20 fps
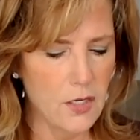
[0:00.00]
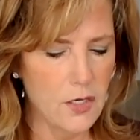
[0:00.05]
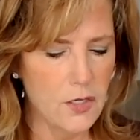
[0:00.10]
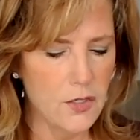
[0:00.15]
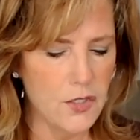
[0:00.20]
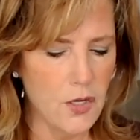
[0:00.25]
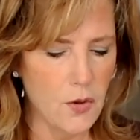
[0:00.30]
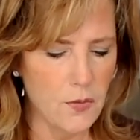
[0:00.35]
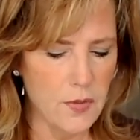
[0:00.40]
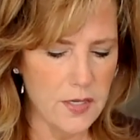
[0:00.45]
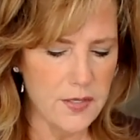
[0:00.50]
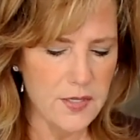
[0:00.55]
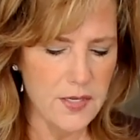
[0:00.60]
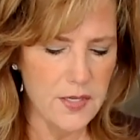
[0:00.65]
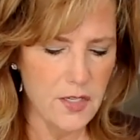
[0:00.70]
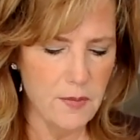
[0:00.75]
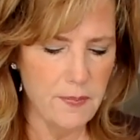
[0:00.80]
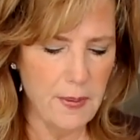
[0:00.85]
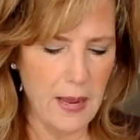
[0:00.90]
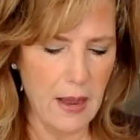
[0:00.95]
so this
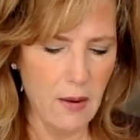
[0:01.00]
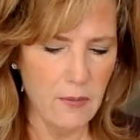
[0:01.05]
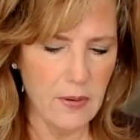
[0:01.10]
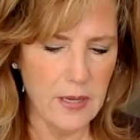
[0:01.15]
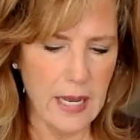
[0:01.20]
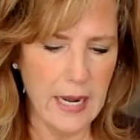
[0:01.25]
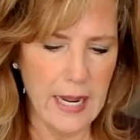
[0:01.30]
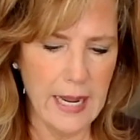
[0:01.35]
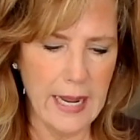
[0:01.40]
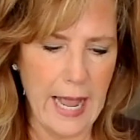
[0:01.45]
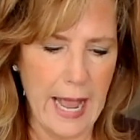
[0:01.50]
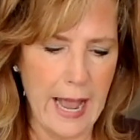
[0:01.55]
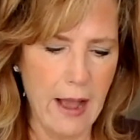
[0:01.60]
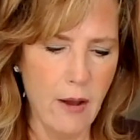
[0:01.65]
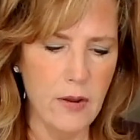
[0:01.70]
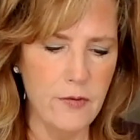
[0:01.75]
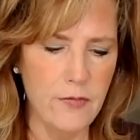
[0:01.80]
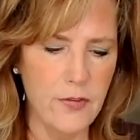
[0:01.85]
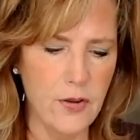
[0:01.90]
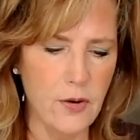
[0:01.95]
is about getting
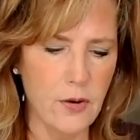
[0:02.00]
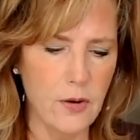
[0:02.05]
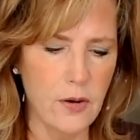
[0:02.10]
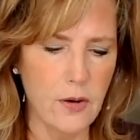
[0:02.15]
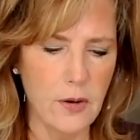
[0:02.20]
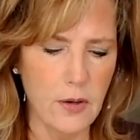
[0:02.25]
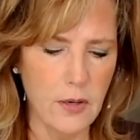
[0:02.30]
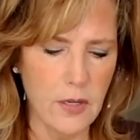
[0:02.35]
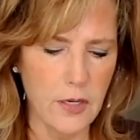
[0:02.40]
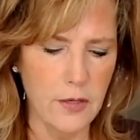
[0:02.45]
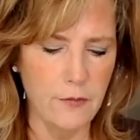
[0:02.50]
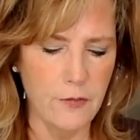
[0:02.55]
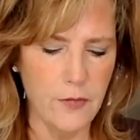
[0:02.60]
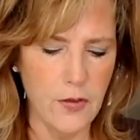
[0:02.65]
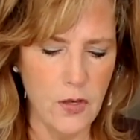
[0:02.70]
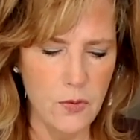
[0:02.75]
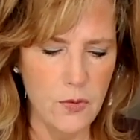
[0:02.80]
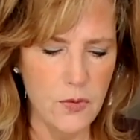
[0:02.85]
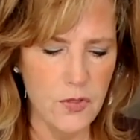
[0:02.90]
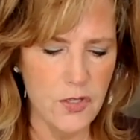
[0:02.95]
out of your
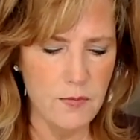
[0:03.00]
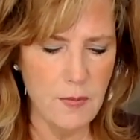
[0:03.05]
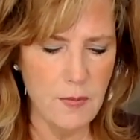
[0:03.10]
confused